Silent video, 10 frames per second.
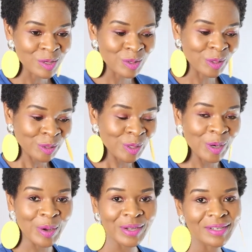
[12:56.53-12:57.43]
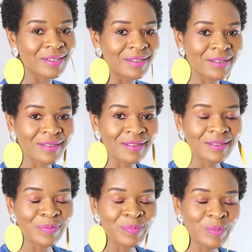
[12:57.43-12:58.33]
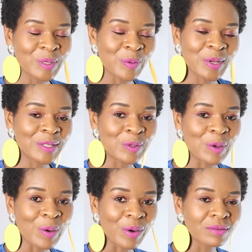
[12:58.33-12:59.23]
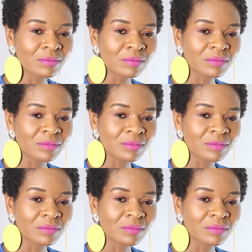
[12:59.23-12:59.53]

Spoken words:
you know, to knock at someone's door.